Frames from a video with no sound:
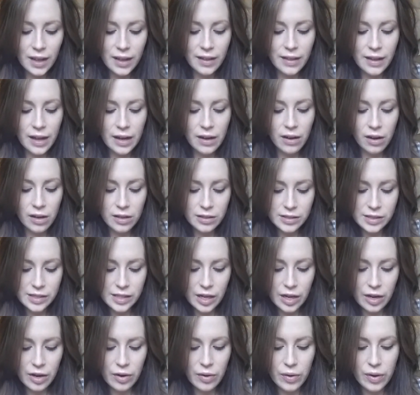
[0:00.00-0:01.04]
And then
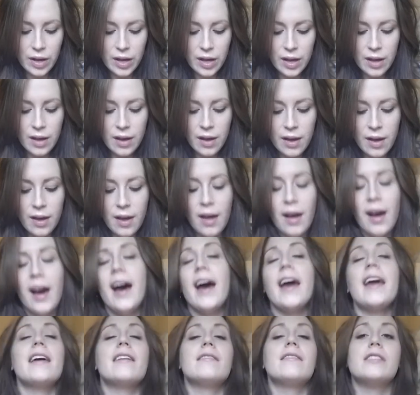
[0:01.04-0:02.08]
also,
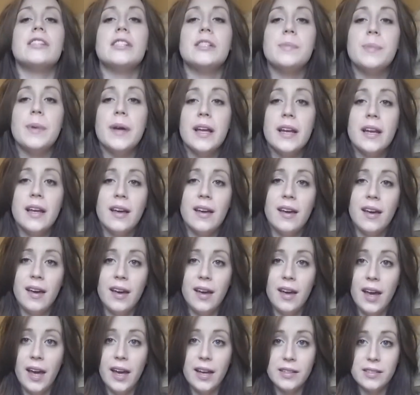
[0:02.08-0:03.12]
I have just been
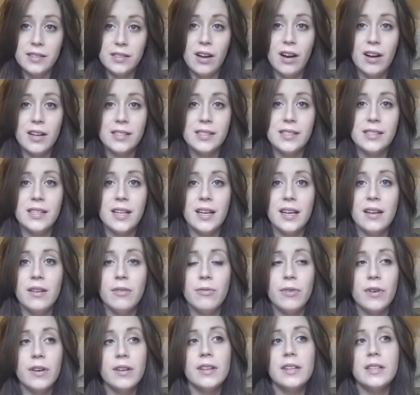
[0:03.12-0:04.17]
exhausted
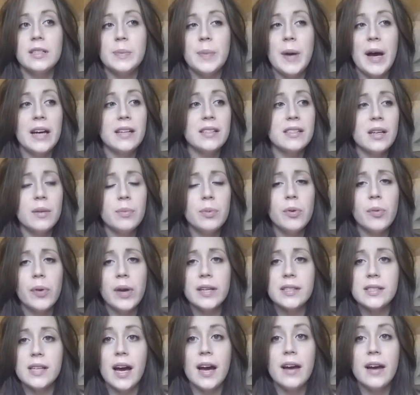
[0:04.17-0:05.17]
for these past couple weeks.